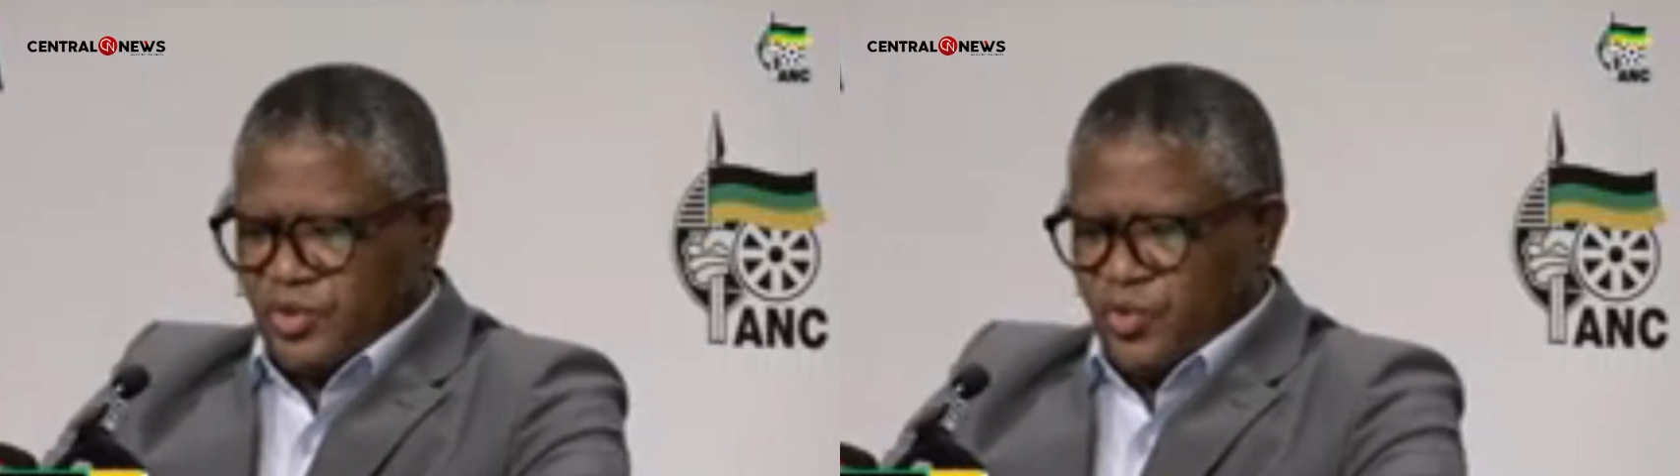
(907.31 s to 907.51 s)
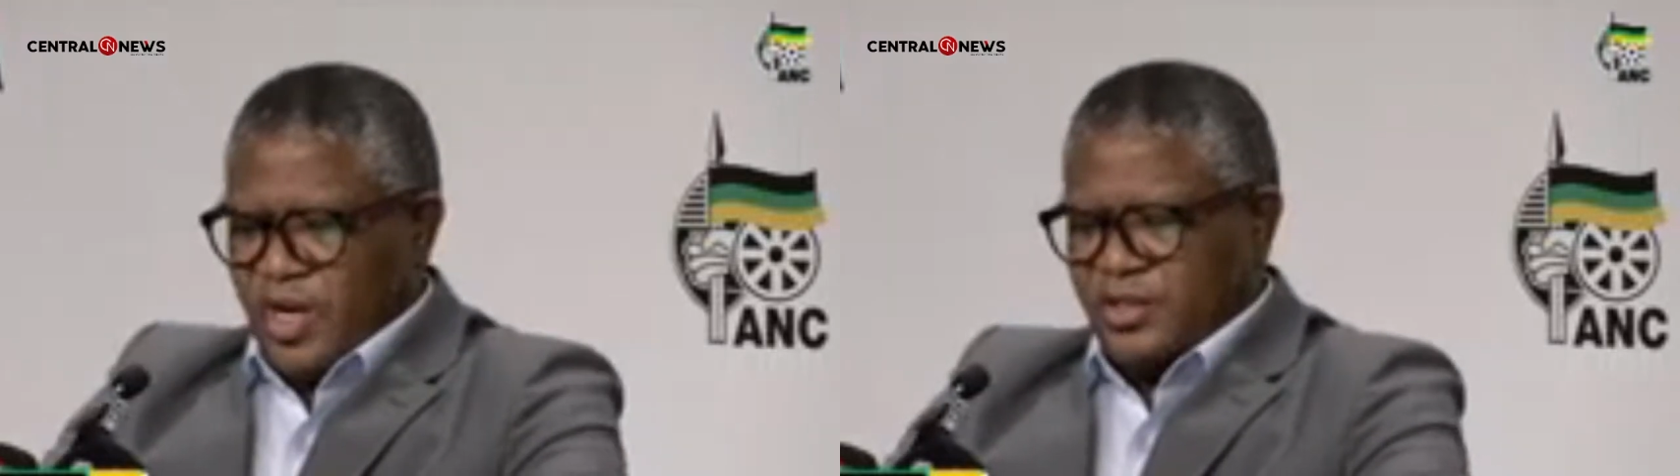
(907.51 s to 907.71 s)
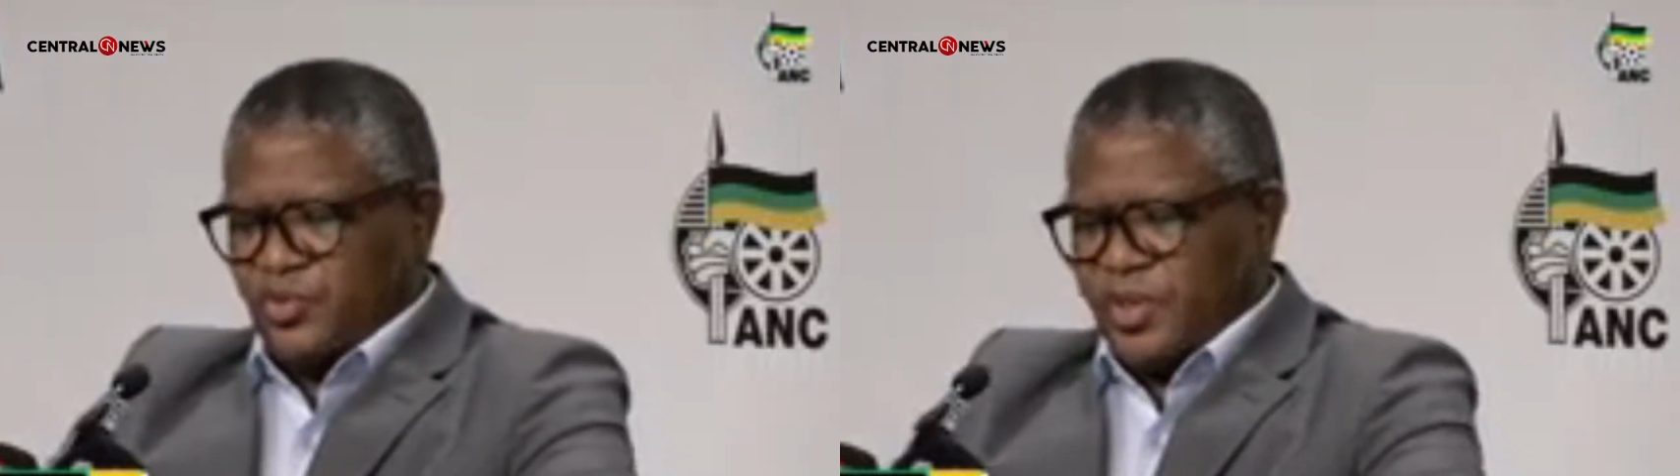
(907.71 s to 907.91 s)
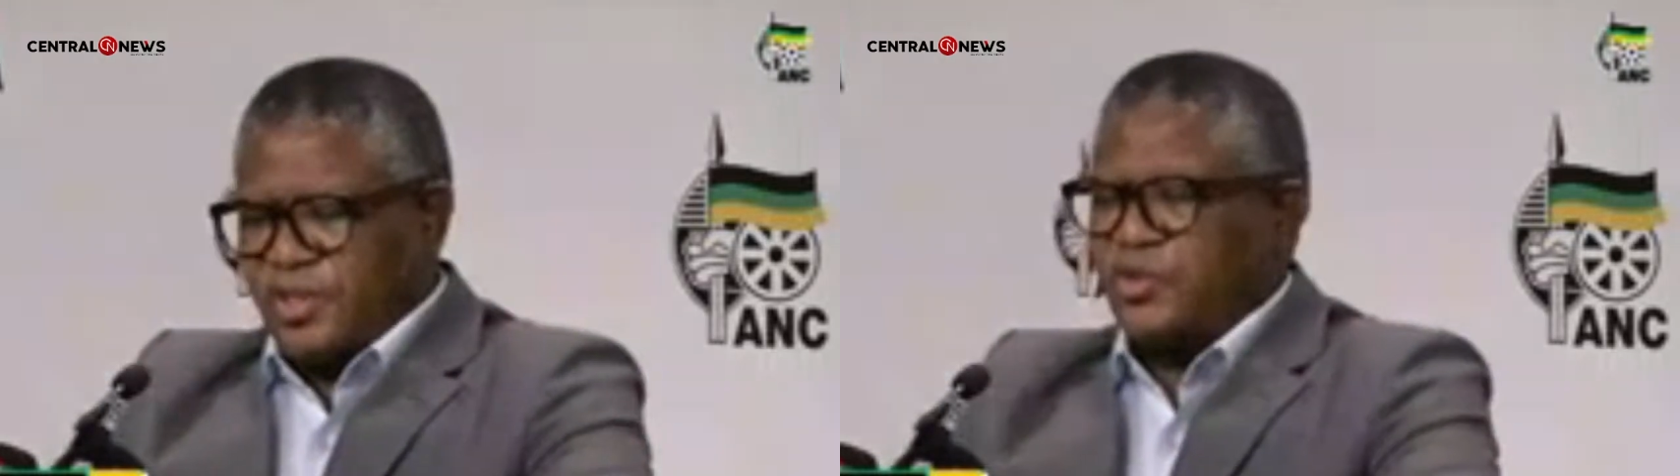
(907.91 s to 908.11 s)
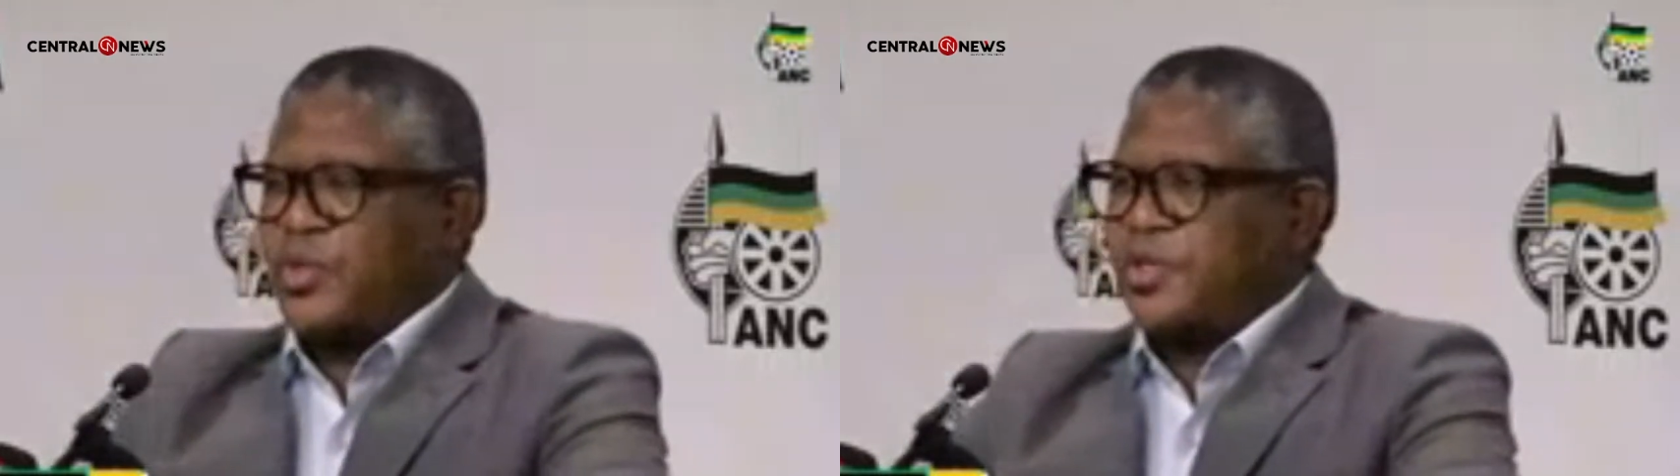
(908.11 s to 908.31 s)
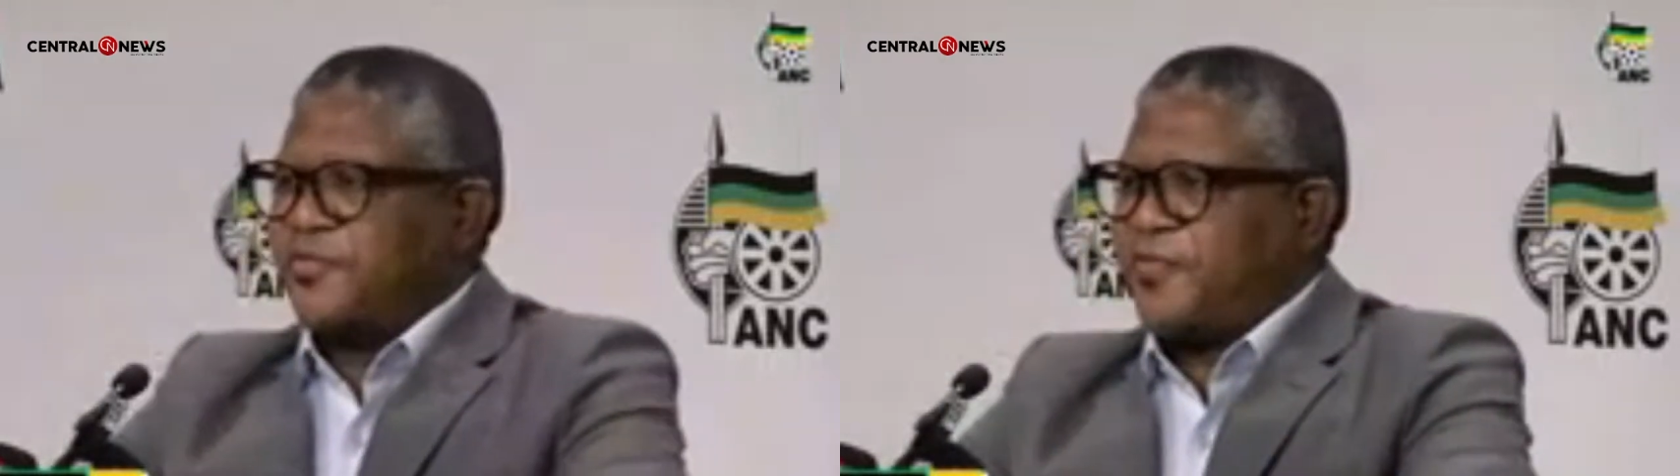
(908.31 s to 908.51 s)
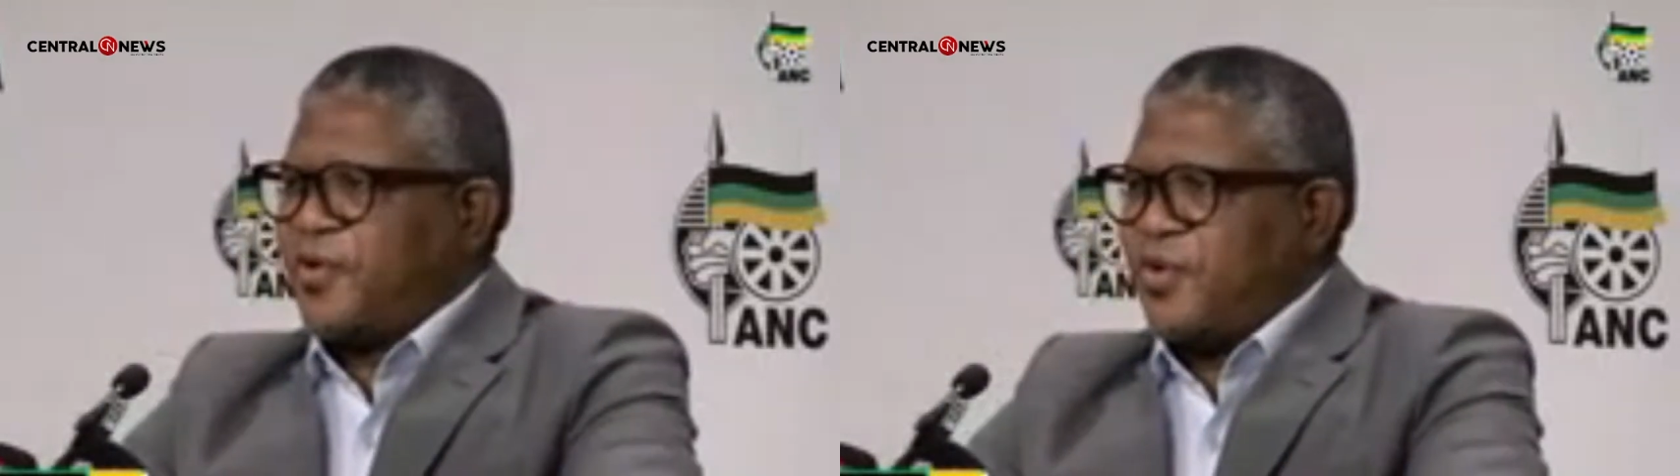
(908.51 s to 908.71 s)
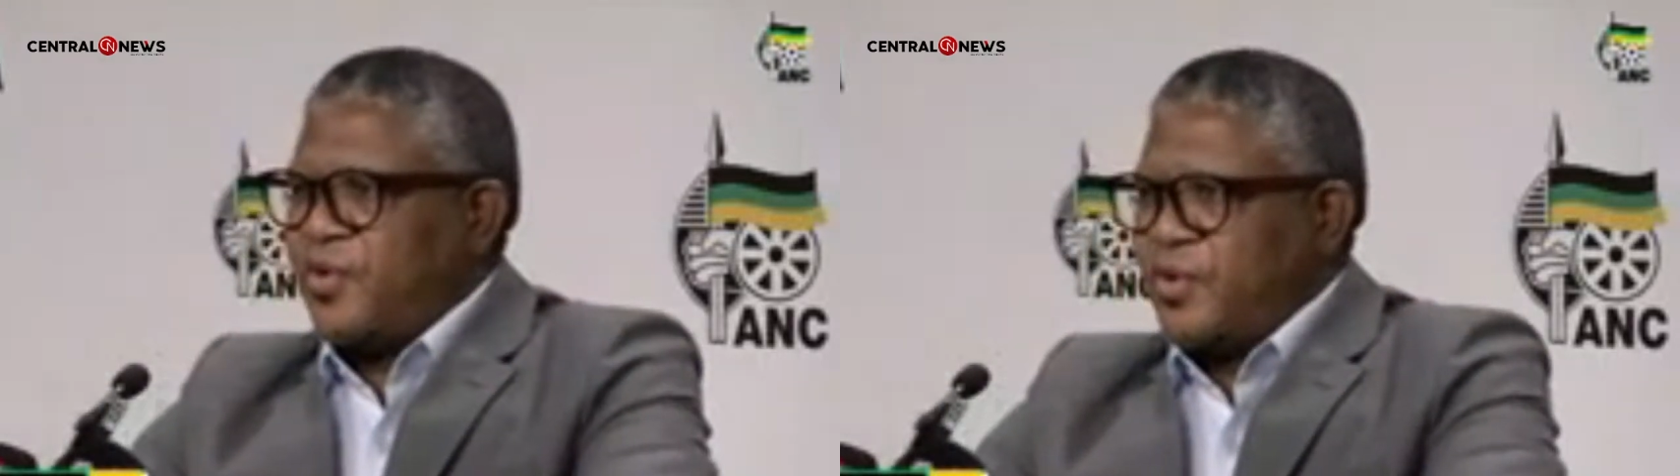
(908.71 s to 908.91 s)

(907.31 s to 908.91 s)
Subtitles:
towards 2024